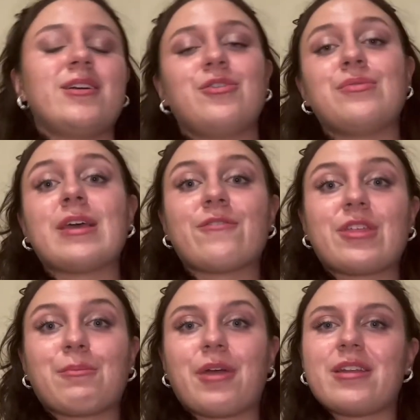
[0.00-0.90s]
Just
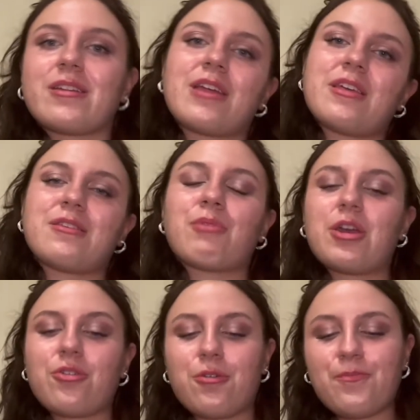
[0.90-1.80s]
everything branded and they spray
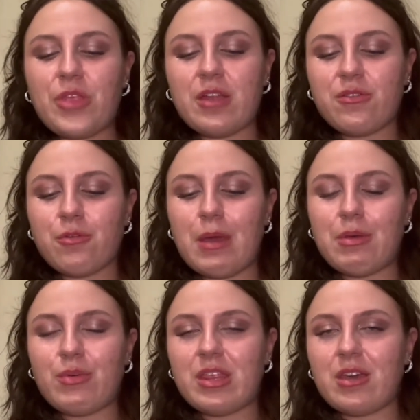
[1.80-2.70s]
it on. And so maybe
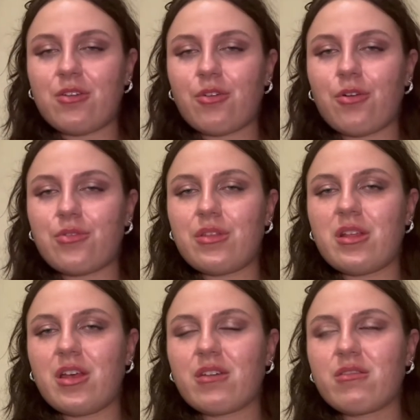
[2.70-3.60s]
when they grow older, they're
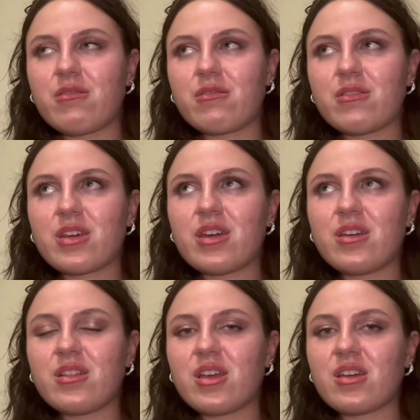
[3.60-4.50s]
like, oh,
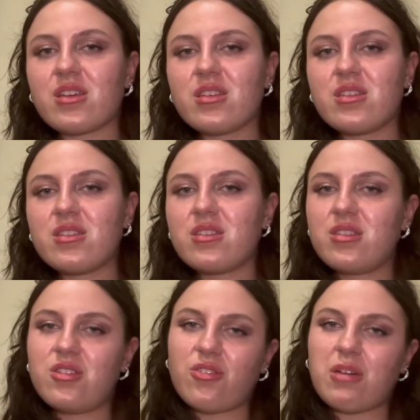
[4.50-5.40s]
okay, like,
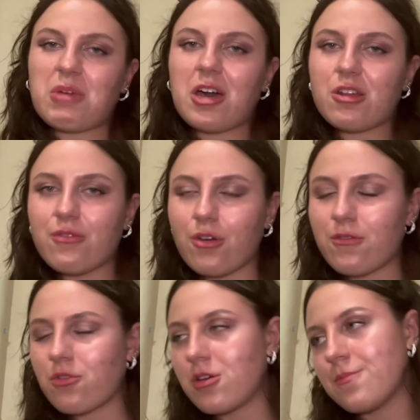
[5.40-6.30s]
you know, I'm kind of
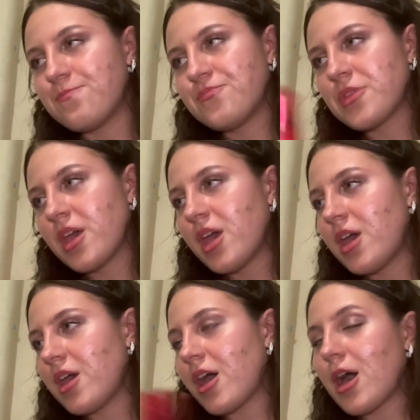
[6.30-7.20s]
over it.
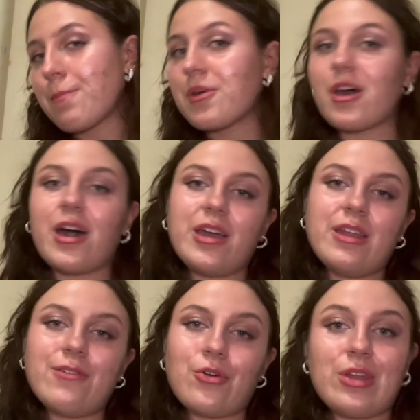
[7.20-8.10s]
Um, but I
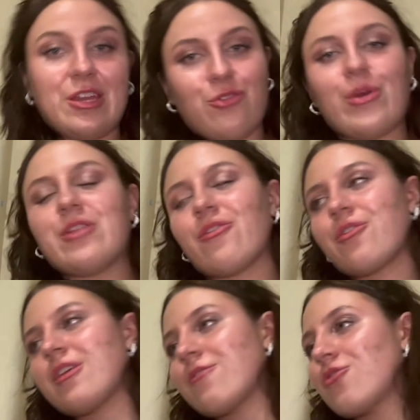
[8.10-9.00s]
never got into it, so
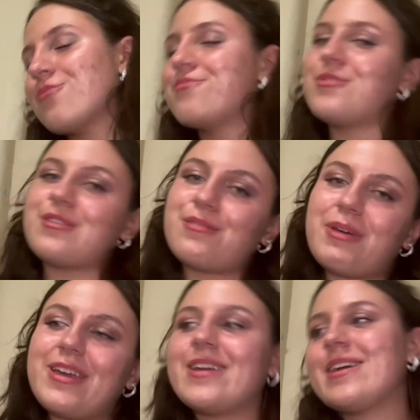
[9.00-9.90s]
therefore, this is
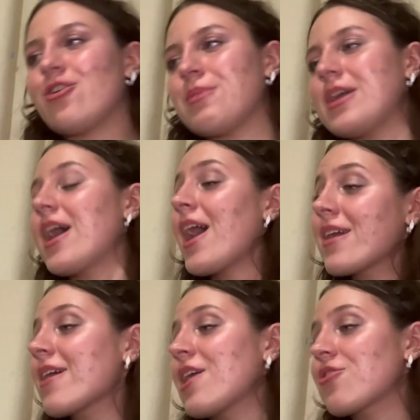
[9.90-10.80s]
my hobby.
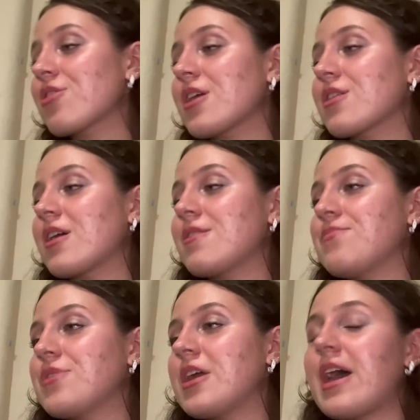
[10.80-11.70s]
And I do think that
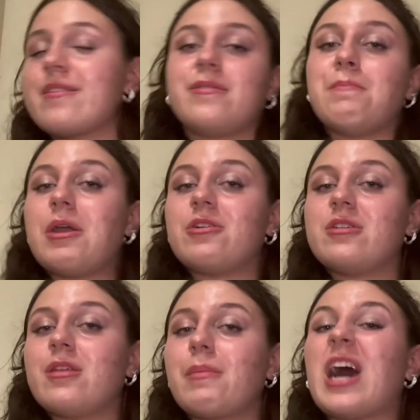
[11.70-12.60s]
it has some merit to
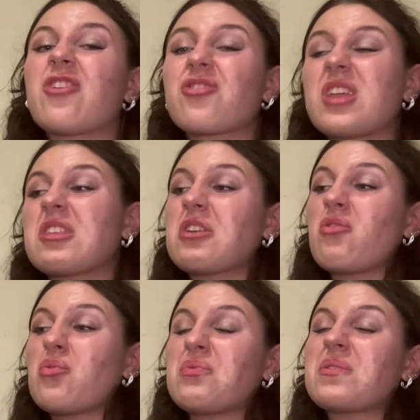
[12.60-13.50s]
them. I don't think they're
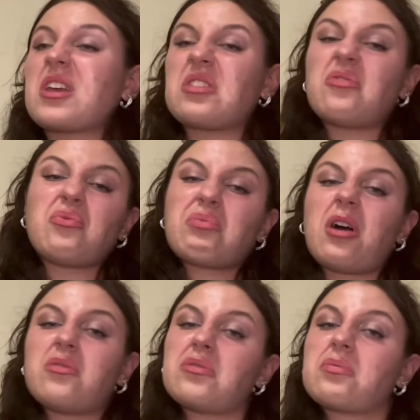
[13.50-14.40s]
all just like little
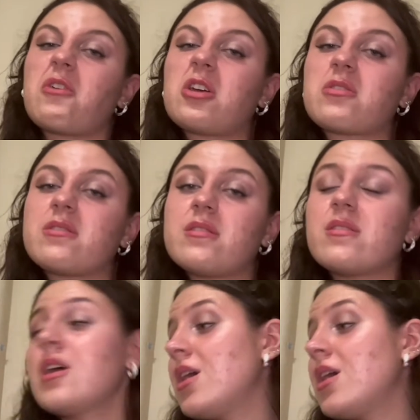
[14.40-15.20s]
childish fragrances.